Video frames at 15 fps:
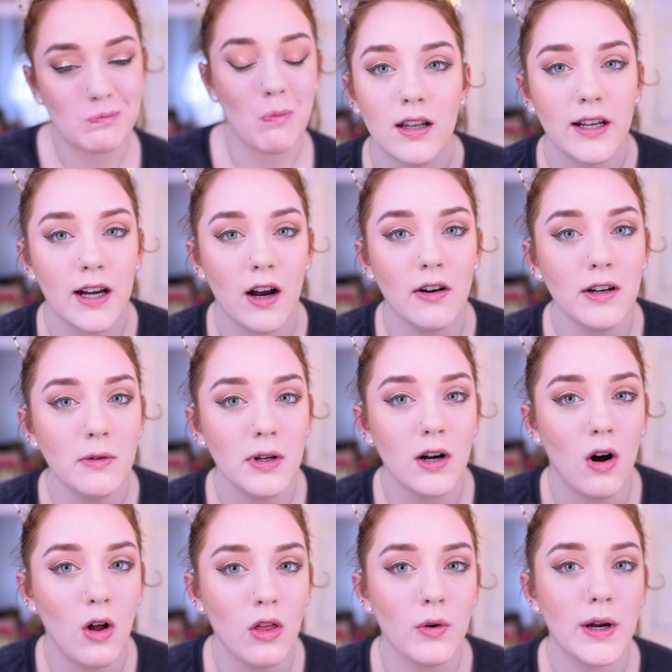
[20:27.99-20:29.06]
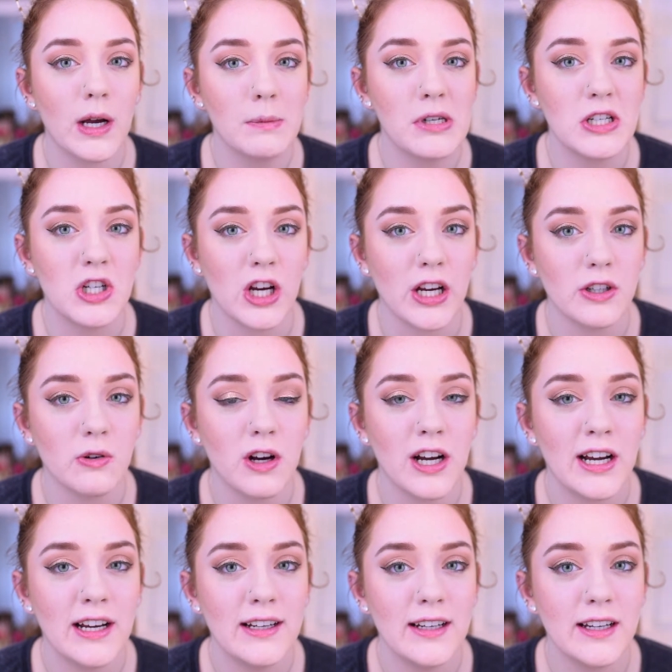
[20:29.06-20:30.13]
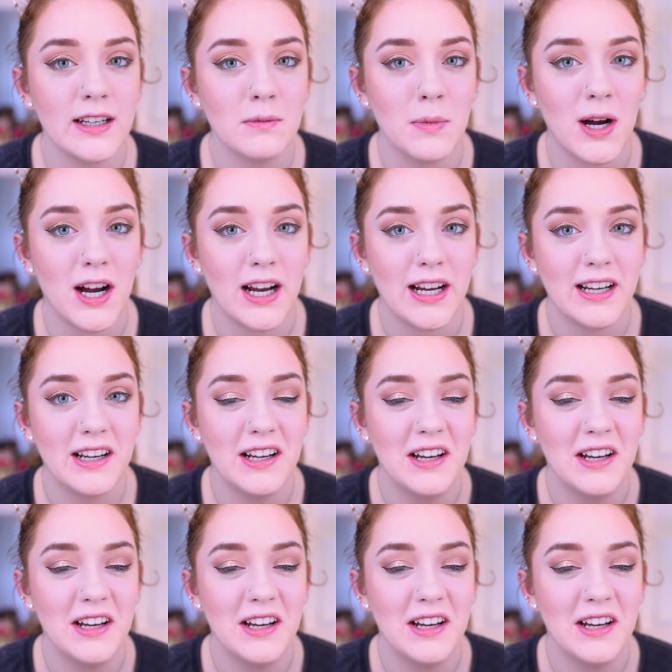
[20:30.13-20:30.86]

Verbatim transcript: Like, I already went all the way up to January in my...